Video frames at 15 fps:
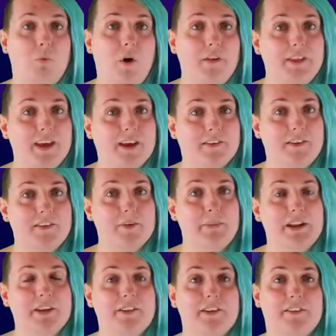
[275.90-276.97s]
While the
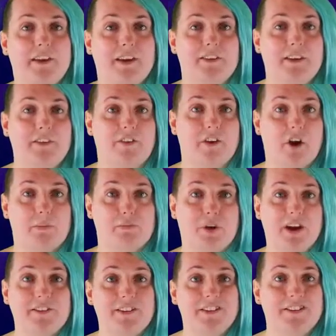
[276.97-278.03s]
accessibility settings that are
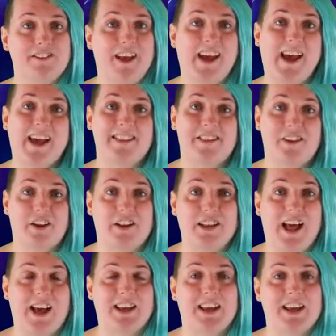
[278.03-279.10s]
present and that are
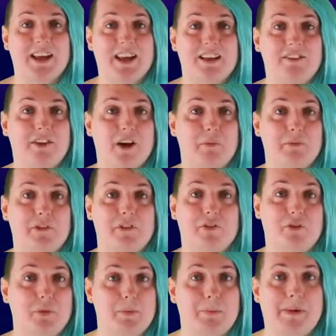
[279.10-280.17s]
lacking in terms of
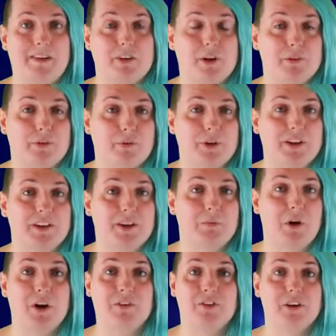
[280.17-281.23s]
Super Mario 3D
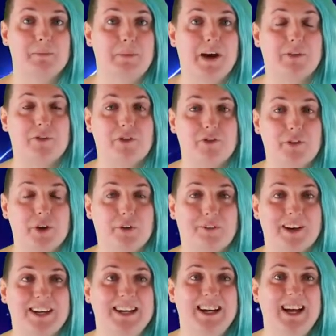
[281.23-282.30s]
World and Bowser's
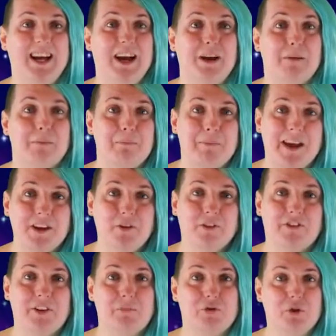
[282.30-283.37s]
Fury may not
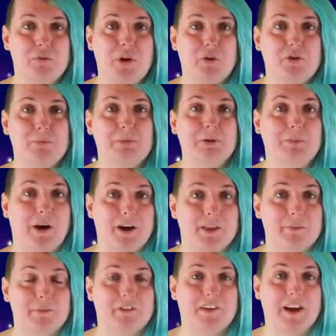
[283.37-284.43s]
seem too notable by
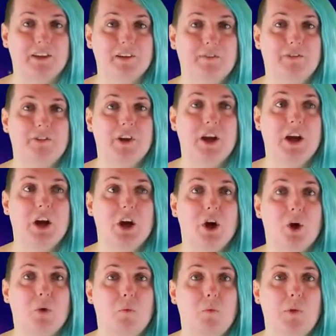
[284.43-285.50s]
themselves,
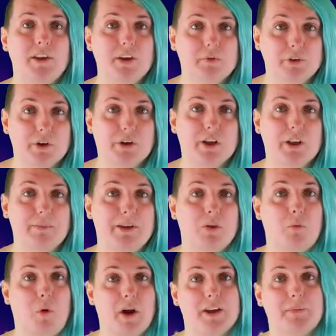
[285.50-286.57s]
when you look at them in
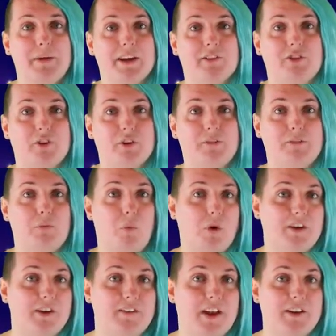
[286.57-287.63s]
the wider picture of
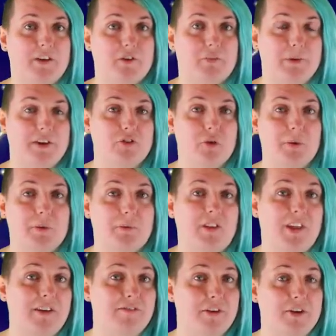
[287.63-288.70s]
what Nintendo's been doing with
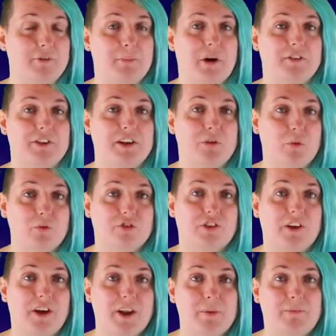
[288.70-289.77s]
their first-party launch
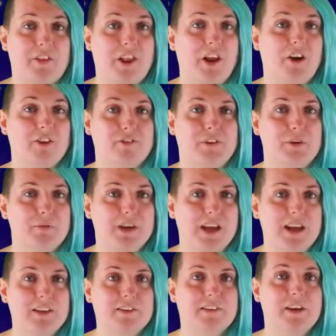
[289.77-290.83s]
lineup for the last few
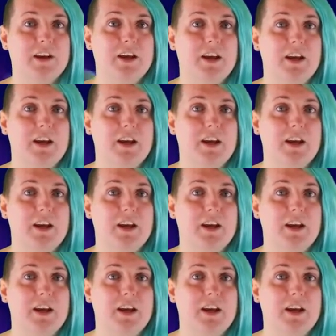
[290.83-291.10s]
years,